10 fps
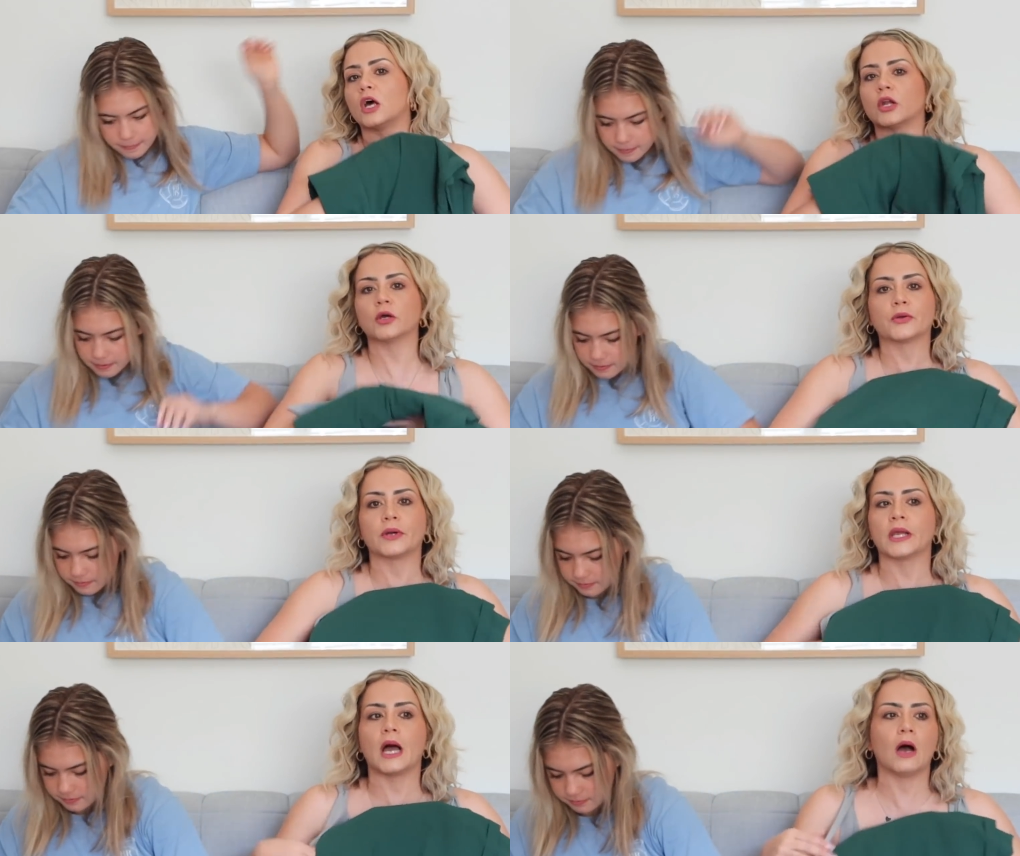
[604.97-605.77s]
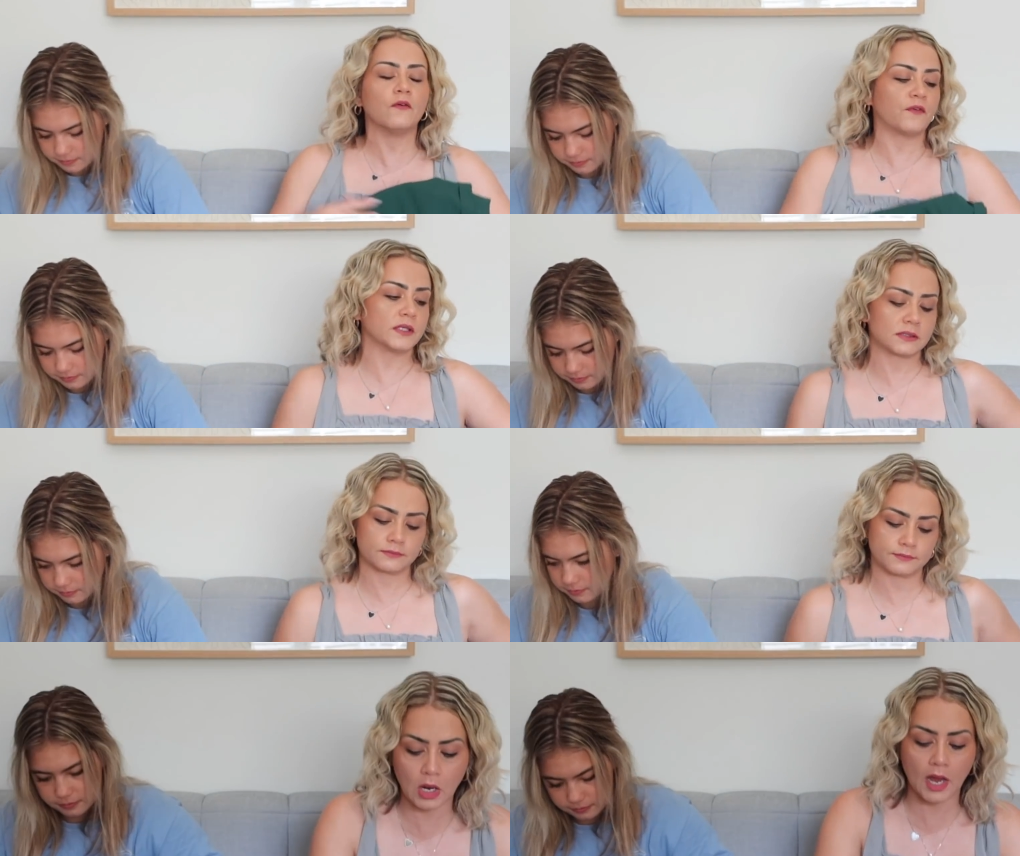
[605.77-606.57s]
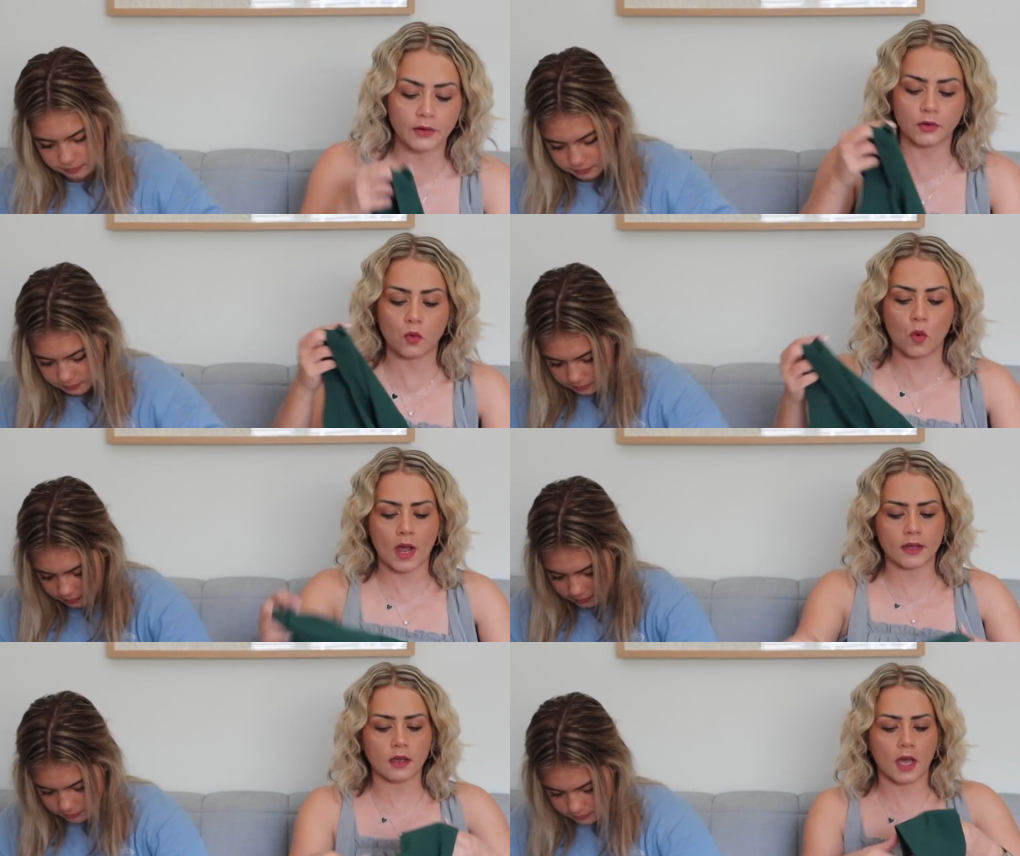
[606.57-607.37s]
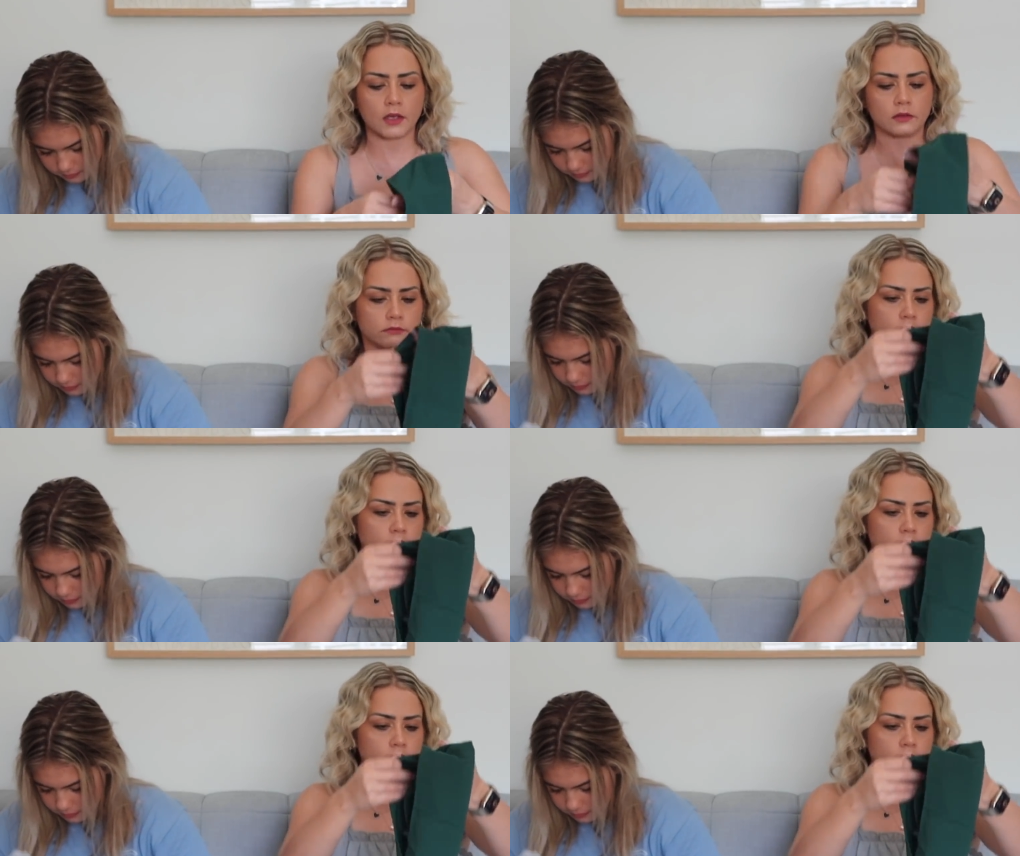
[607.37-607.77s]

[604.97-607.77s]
Speaker 1: lot of green outfits. I don't know why I